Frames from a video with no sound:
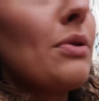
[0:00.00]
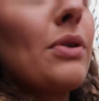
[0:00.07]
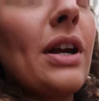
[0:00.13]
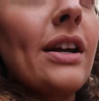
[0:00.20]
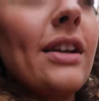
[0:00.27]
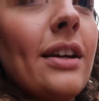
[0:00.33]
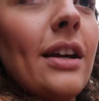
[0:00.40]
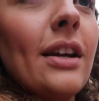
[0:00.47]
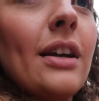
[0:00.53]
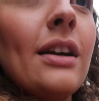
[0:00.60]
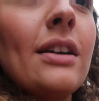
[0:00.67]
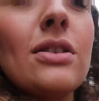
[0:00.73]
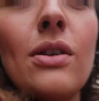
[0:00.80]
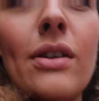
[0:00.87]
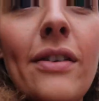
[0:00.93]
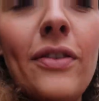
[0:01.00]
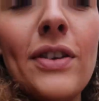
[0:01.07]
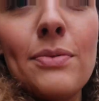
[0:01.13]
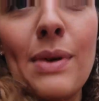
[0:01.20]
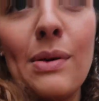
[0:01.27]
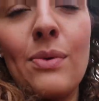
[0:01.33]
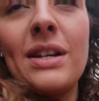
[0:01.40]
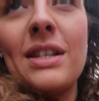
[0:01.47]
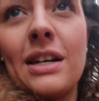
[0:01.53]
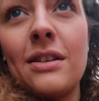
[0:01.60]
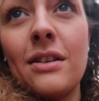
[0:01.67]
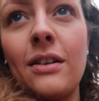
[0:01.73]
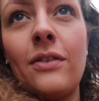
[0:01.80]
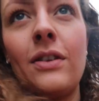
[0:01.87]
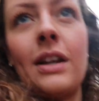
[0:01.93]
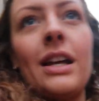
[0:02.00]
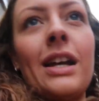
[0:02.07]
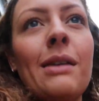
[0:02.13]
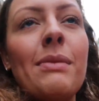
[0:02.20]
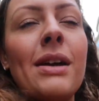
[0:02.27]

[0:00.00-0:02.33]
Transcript: bought like, sorry if it's a bit windy, I don't know if you can hear